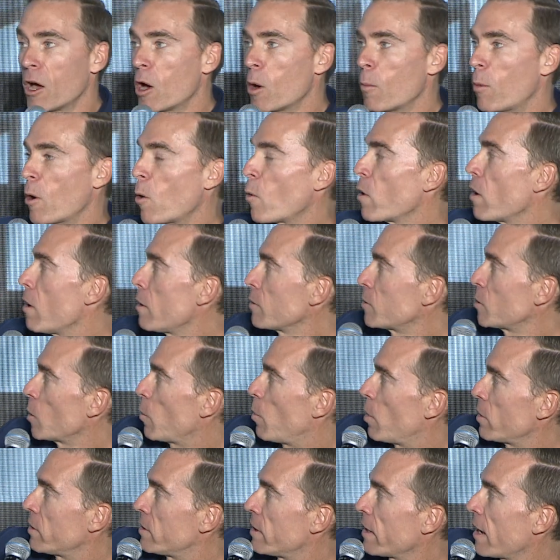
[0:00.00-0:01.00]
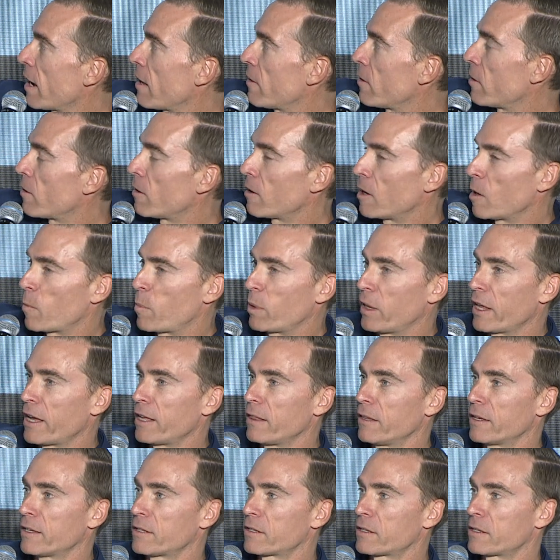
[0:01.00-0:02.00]
But we also put together a
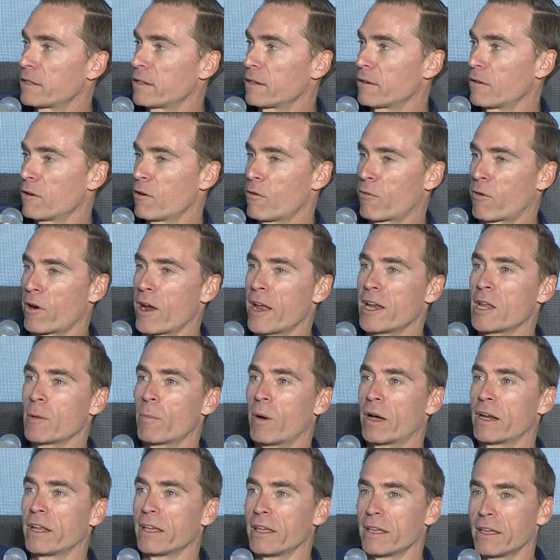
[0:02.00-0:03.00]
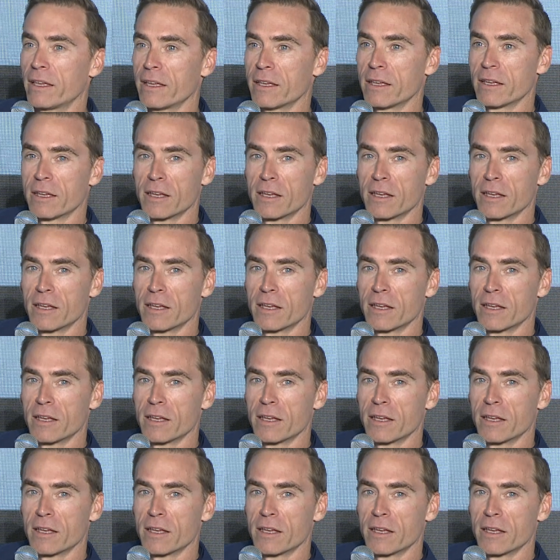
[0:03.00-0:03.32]
playlist for anybody